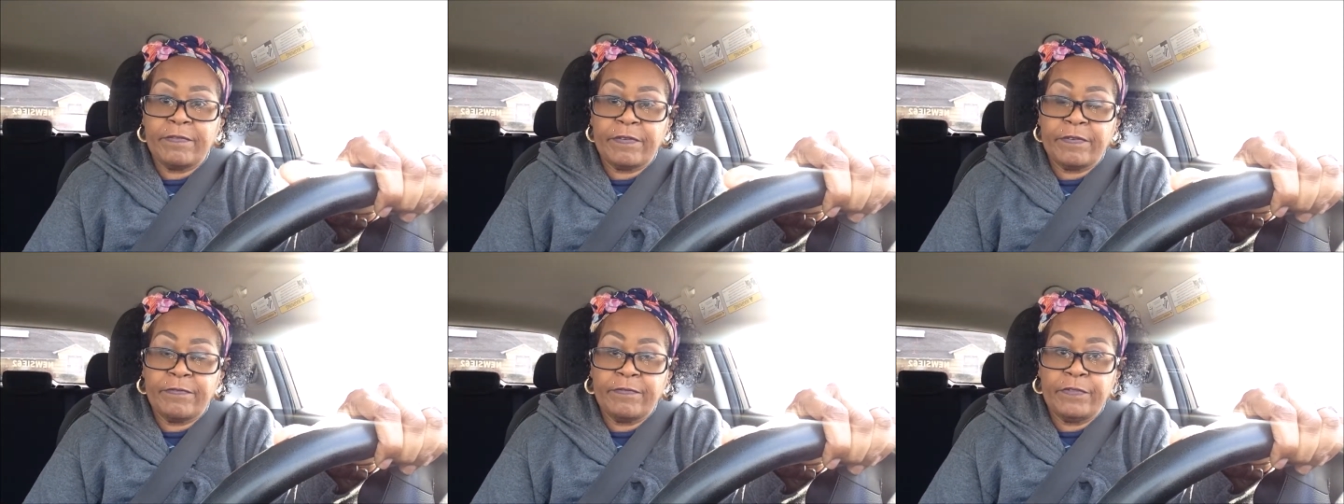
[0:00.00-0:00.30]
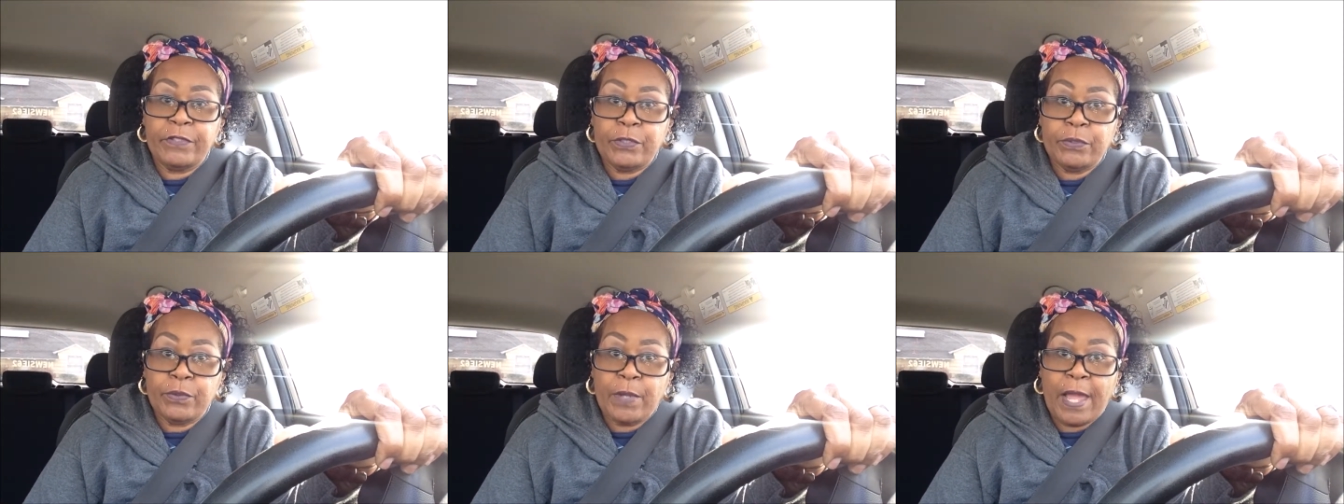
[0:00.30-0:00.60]
even
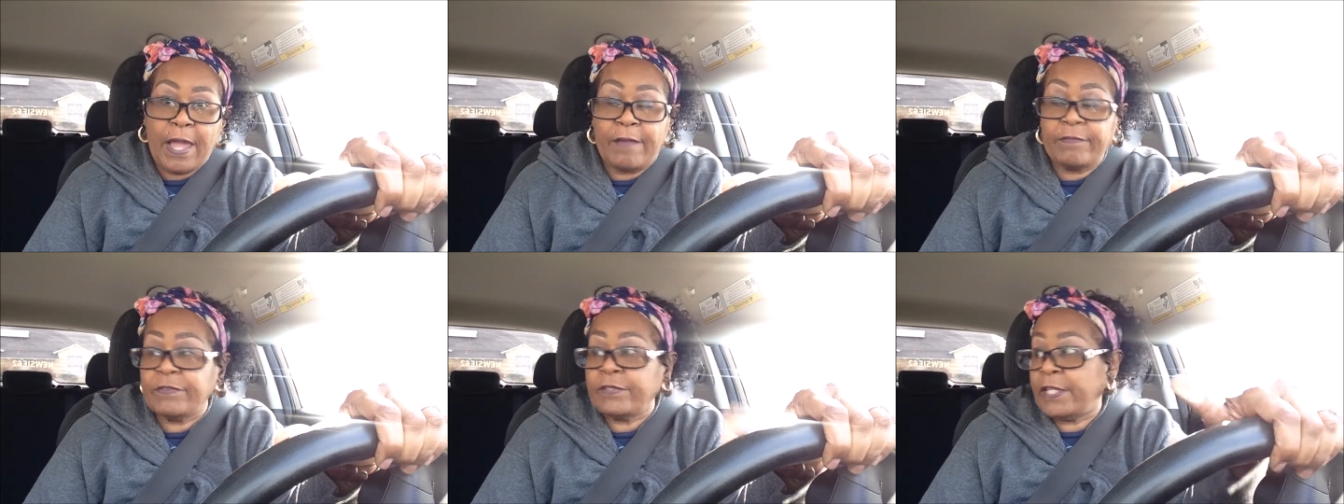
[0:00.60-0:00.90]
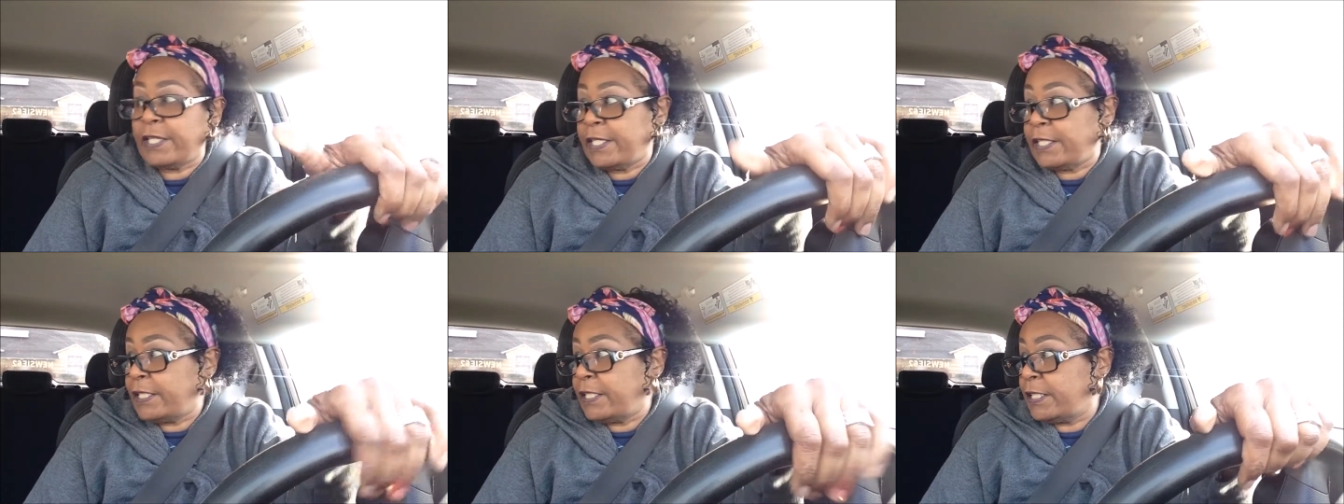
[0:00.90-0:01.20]
view
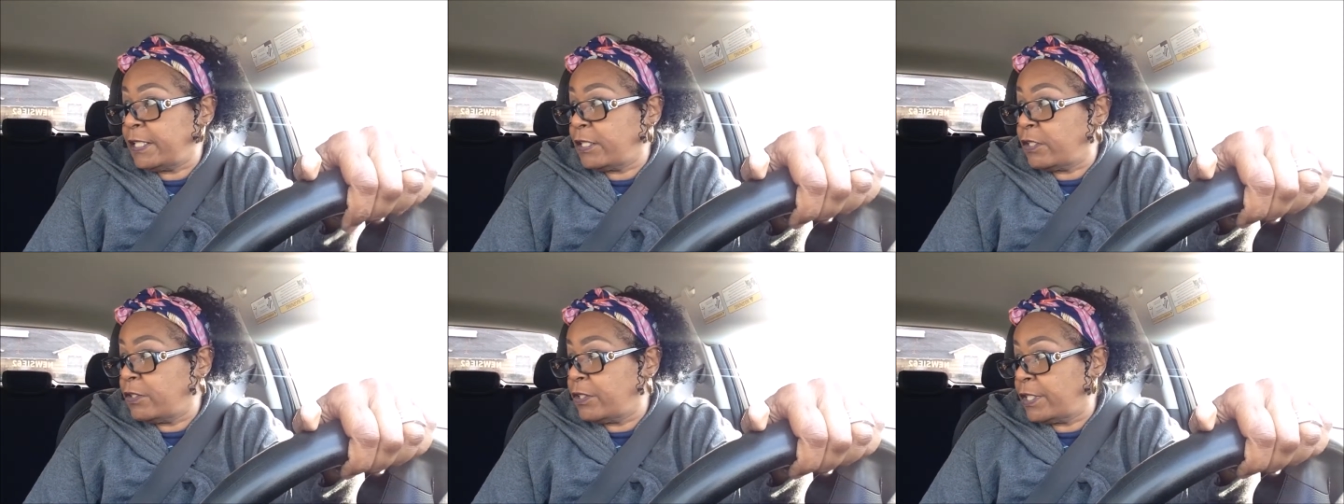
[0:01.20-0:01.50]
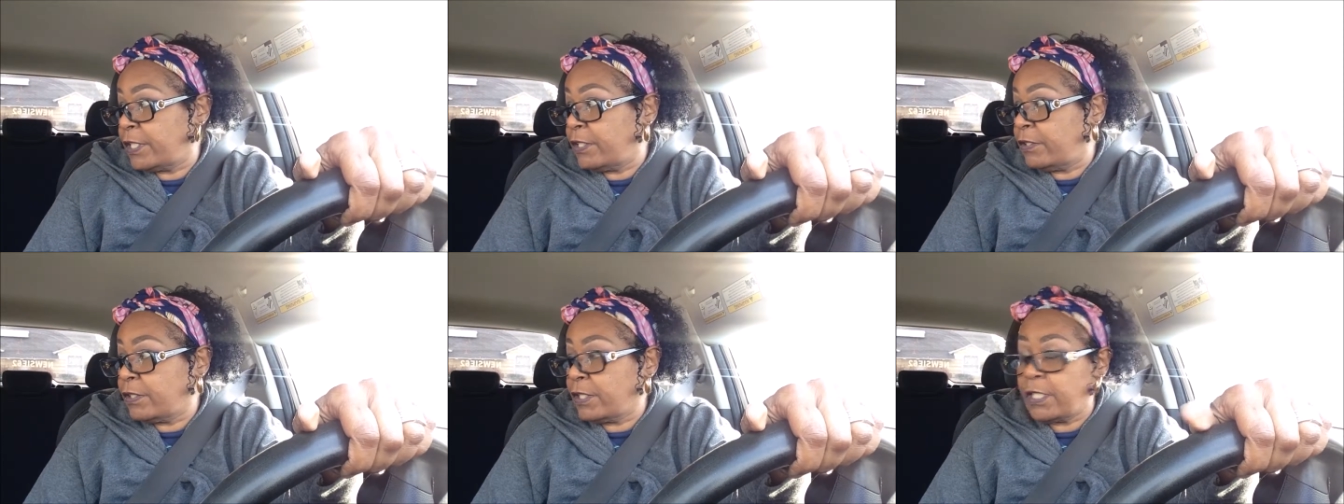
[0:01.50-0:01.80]
after they click
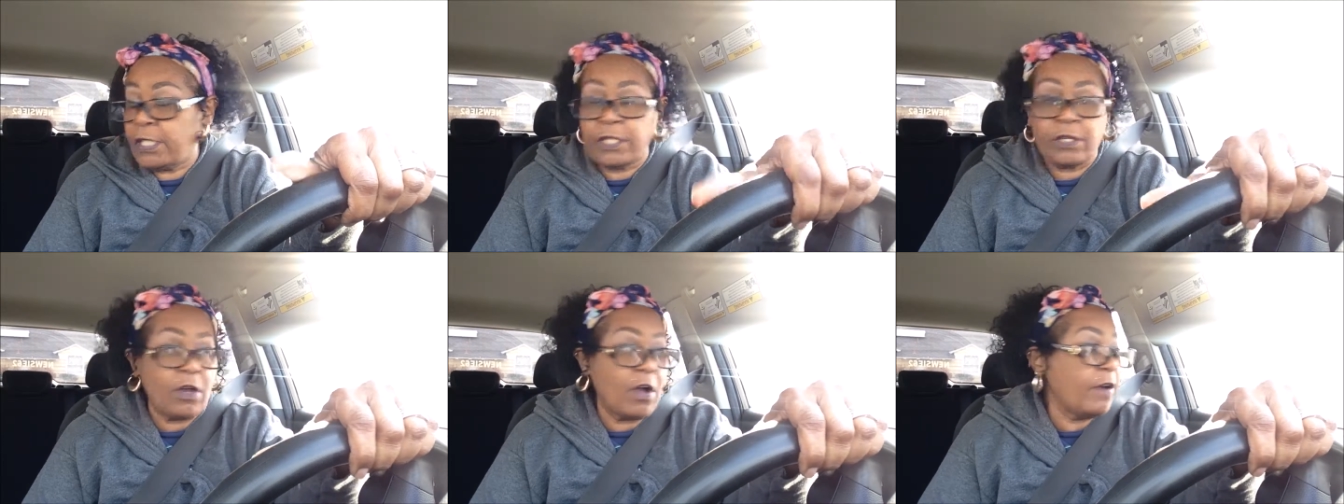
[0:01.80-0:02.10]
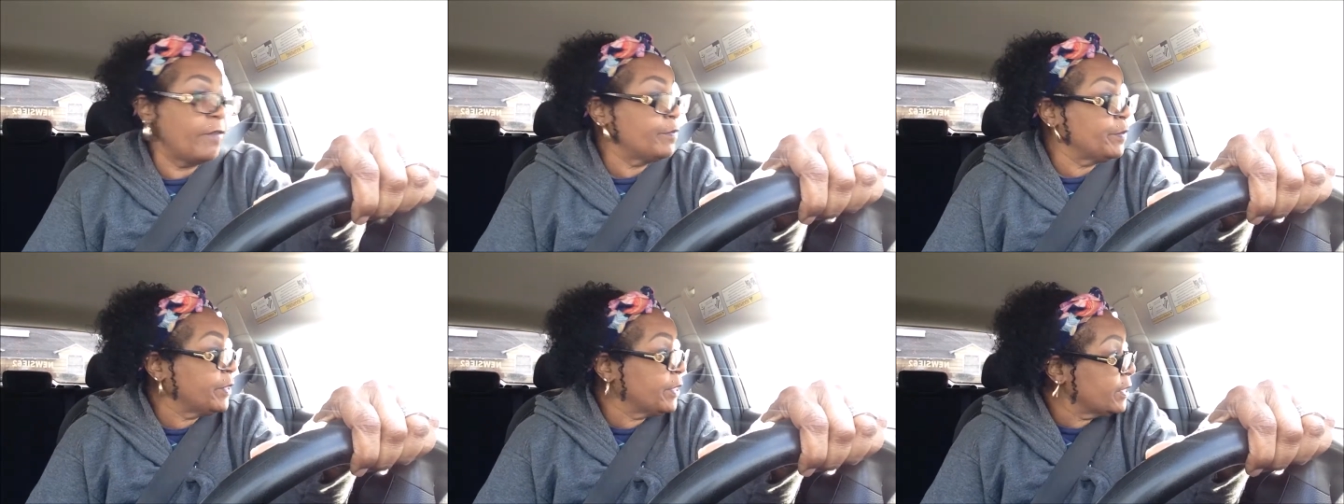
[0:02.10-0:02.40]
on it or click
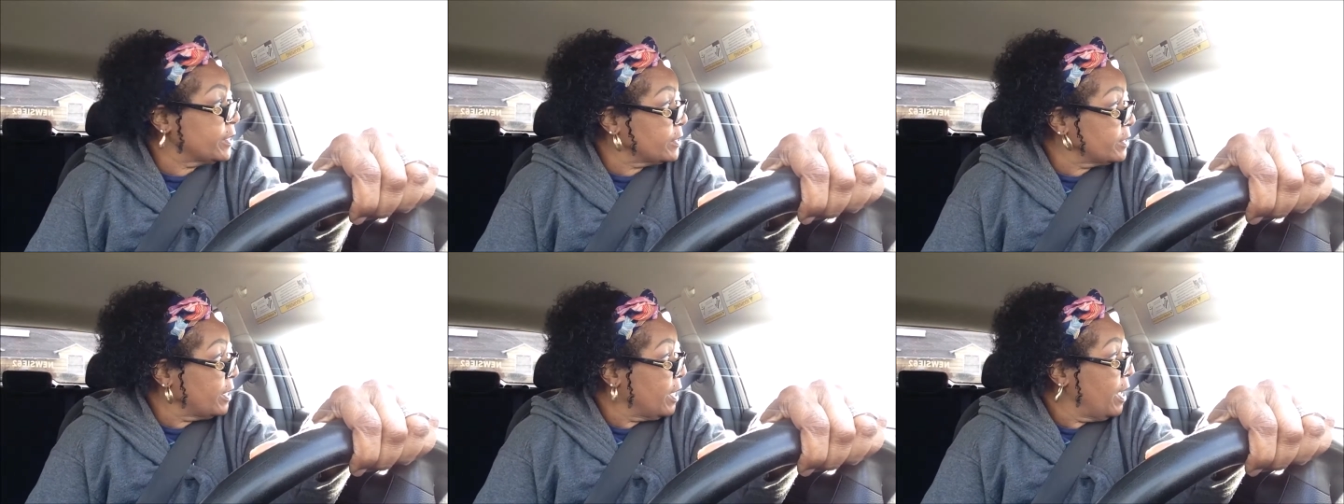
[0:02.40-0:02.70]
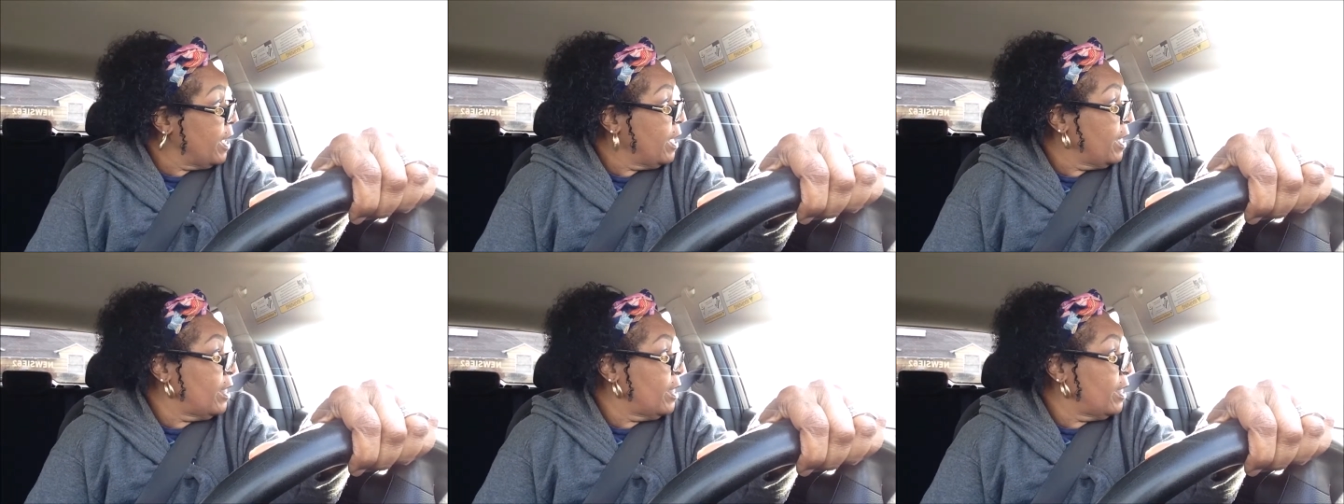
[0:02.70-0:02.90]
off because